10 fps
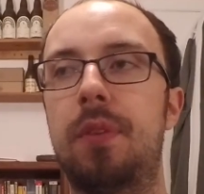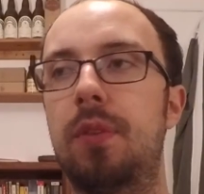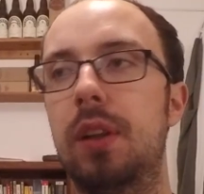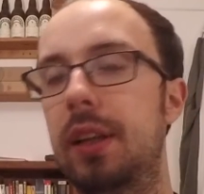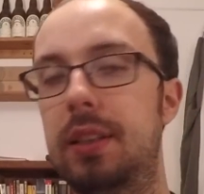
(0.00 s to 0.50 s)

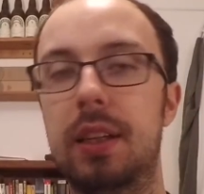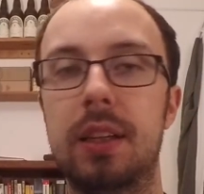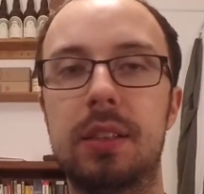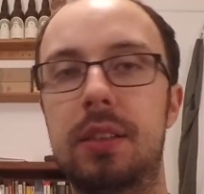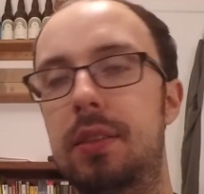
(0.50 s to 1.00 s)

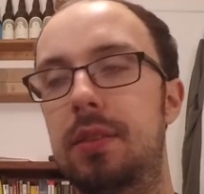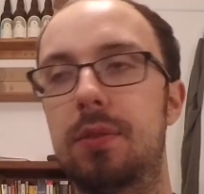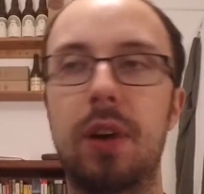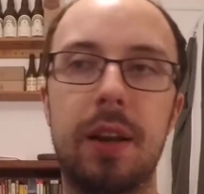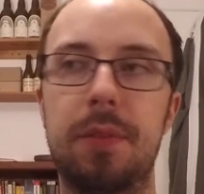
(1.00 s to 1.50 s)
religious,
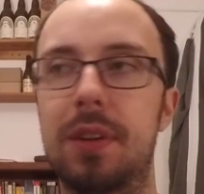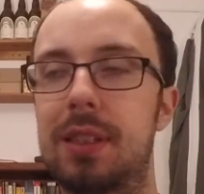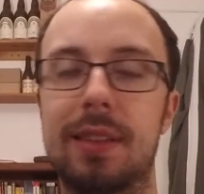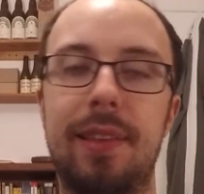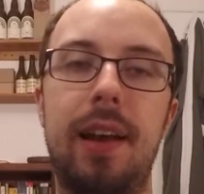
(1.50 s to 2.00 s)
right
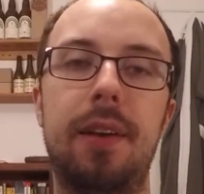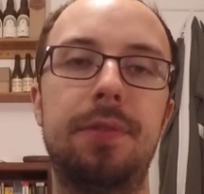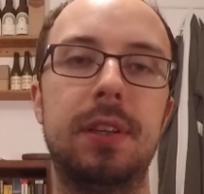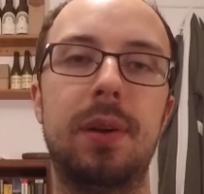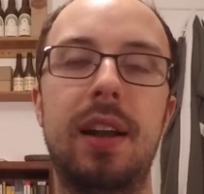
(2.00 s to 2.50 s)
versus
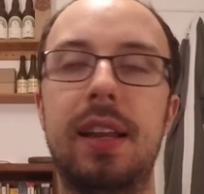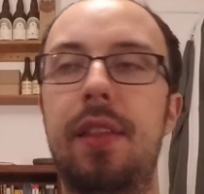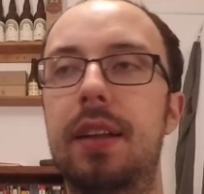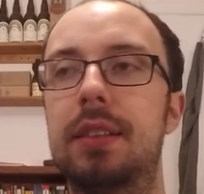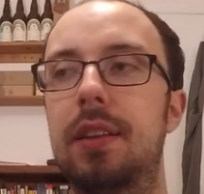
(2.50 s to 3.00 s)
left, any of
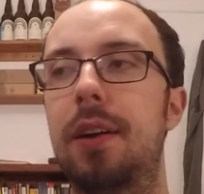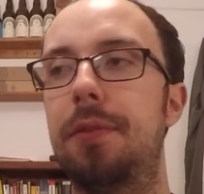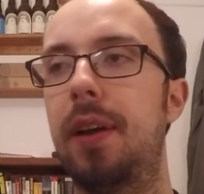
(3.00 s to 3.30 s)
that stuff.